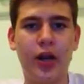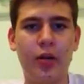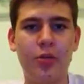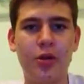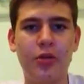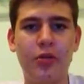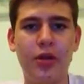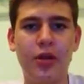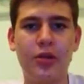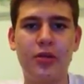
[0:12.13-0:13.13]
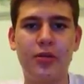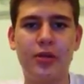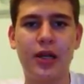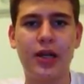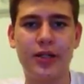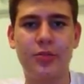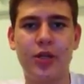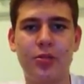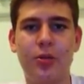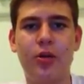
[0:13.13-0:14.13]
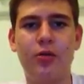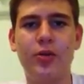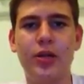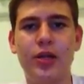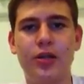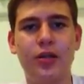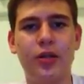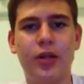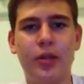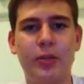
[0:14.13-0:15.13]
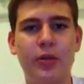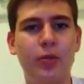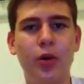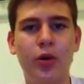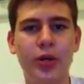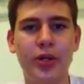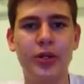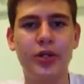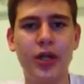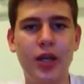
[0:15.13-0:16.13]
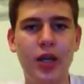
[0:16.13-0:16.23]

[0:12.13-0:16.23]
and I'm trying to hit something like Smosh but obviously it's gonna take me more years.